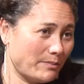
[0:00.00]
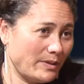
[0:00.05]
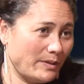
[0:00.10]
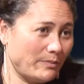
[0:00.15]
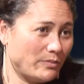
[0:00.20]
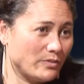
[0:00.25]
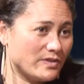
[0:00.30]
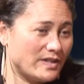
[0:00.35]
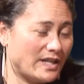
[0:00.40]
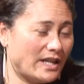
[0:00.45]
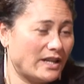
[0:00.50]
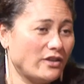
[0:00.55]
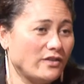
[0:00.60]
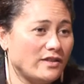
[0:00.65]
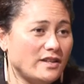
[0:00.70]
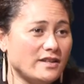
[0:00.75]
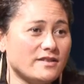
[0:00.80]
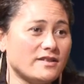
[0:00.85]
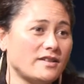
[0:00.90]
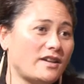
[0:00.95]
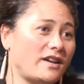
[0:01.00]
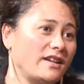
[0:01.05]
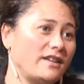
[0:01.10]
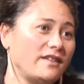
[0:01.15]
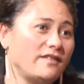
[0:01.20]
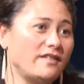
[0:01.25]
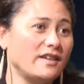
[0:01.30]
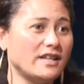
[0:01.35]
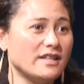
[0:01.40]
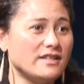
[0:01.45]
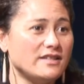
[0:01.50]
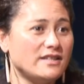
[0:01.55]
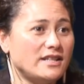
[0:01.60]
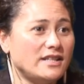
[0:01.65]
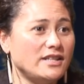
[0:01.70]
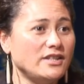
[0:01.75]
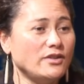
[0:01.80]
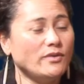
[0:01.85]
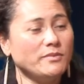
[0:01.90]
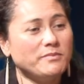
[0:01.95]
people stand on this side of the
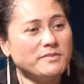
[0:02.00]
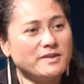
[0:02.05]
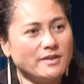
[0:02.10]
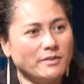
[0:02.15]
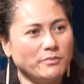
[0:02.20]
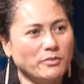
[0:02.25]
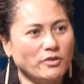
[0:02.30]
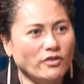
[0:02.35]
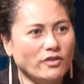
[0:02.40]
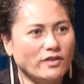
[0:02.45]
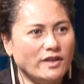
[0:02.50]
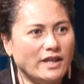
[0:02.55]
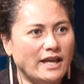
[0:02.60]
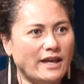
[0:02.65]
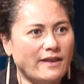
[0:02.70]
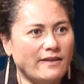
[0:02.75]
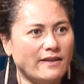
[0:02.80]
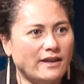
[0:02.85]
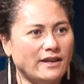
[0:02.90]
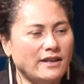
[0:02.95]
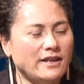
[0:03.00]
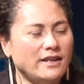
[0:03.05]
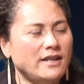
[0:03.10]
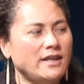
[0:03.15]
continuum, some are on the other.